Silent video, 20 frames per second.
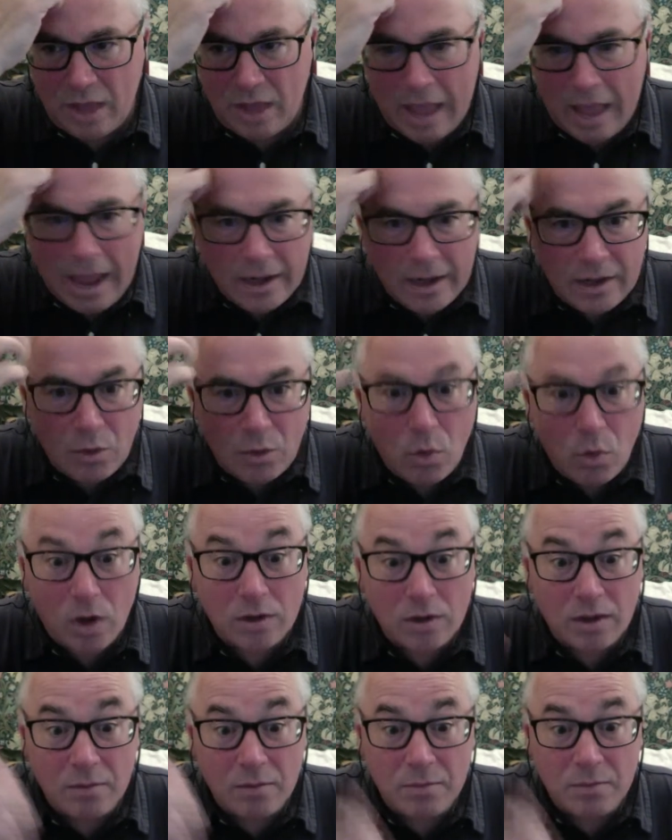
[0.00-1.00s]

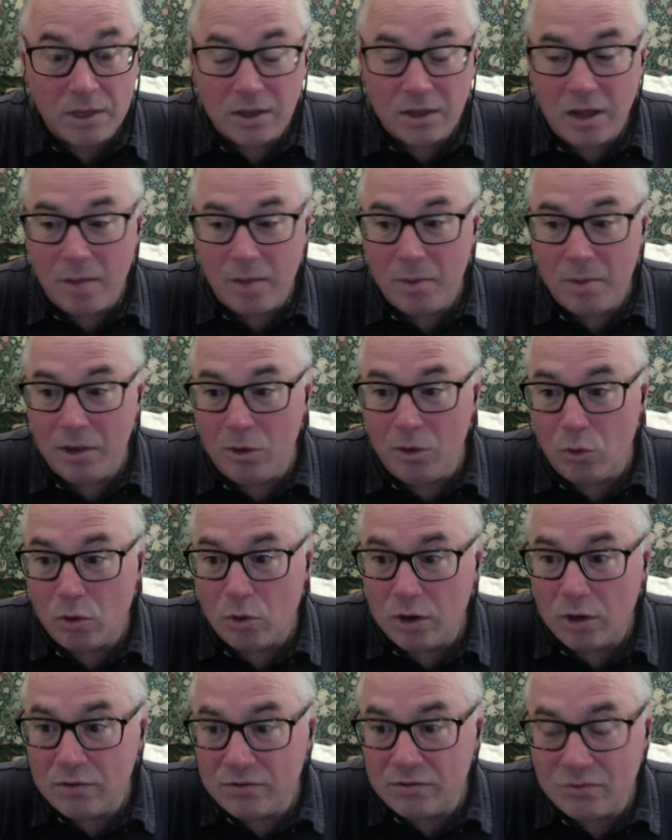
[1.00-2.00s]
Anyone can become a
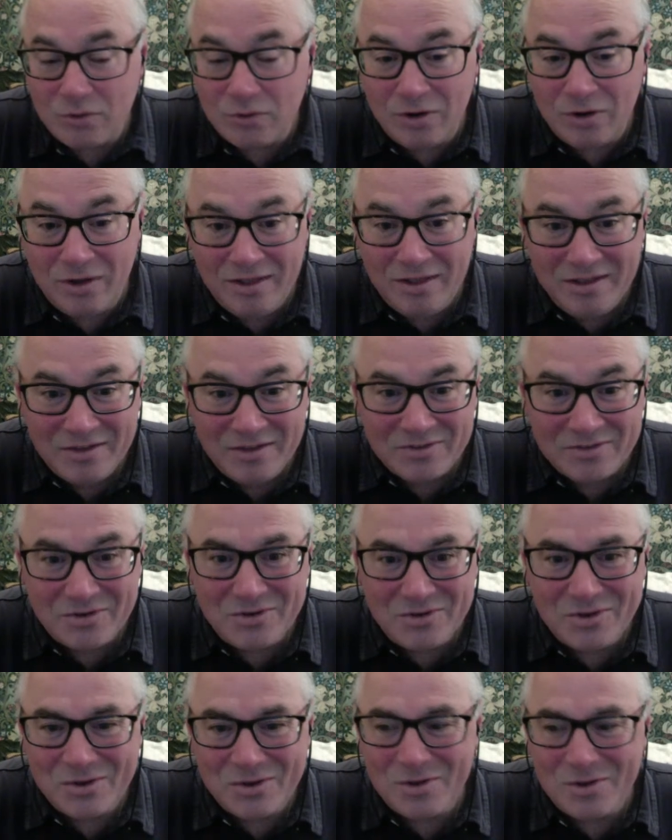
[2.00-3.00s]
Lord, so so
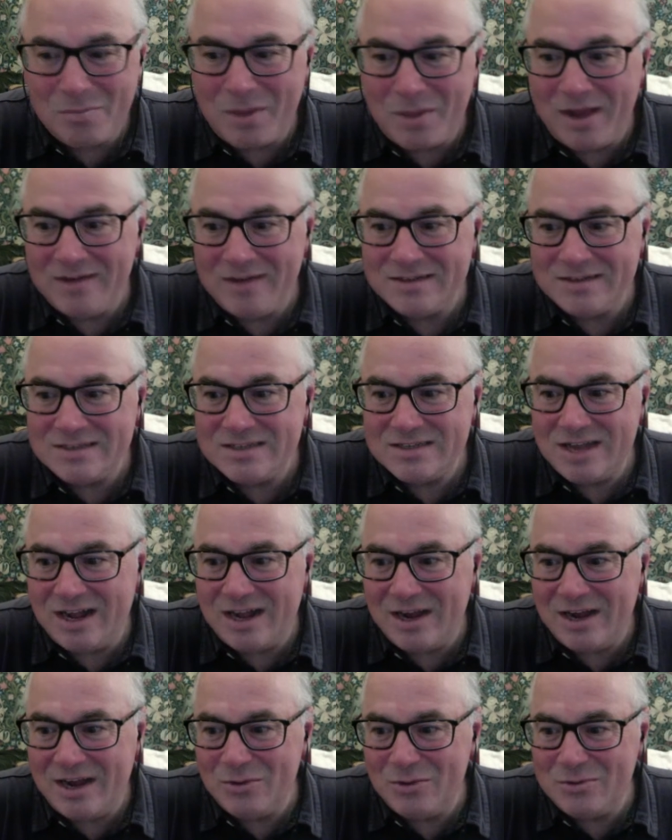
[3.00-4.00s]
you could buy this
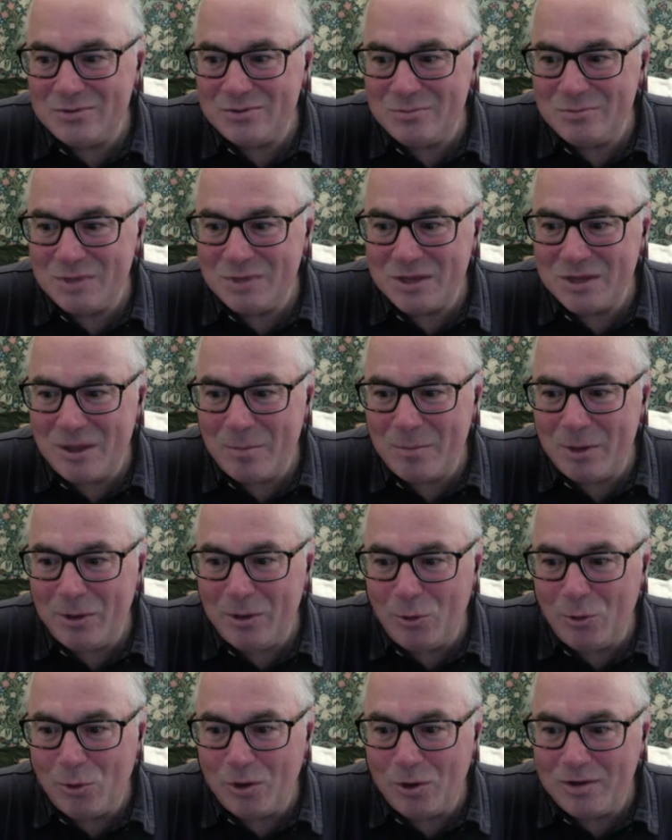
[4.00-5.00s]
title to become a
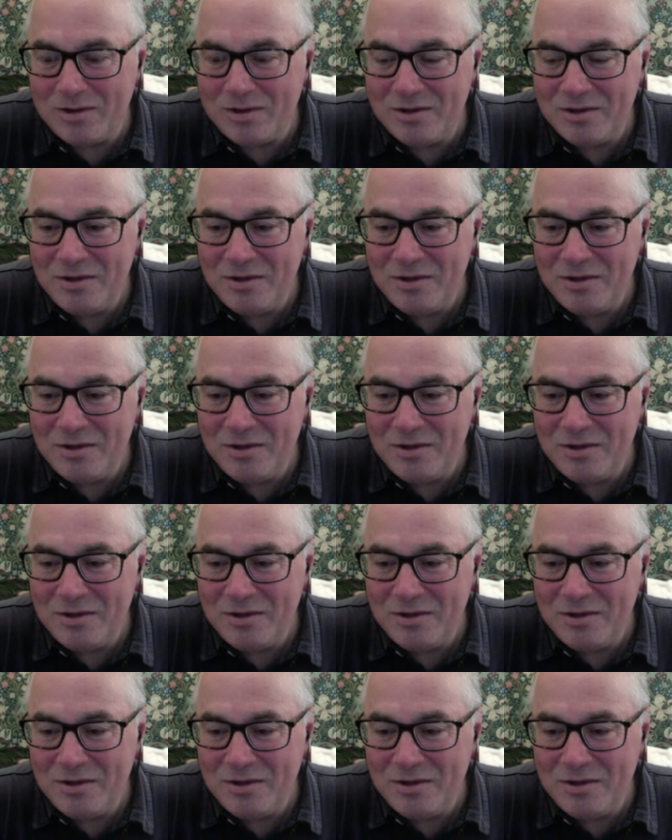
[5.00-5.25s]
Lord